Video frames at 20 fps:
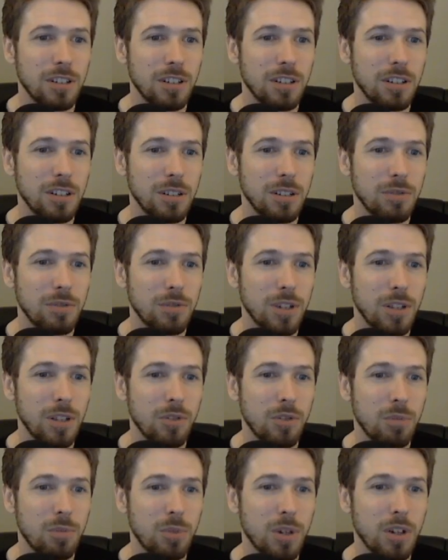And finally
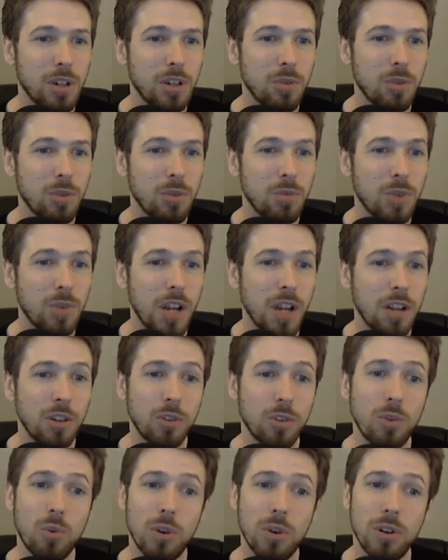for brown, well,
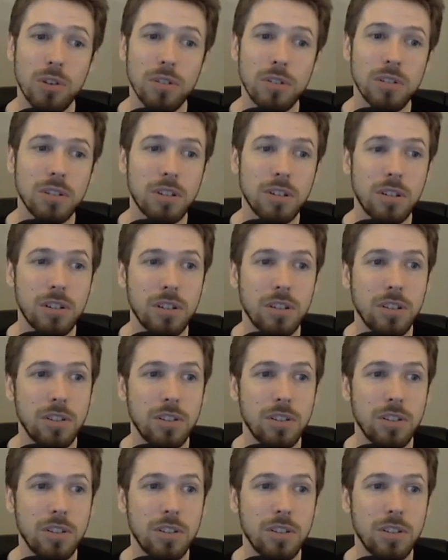Ragnagord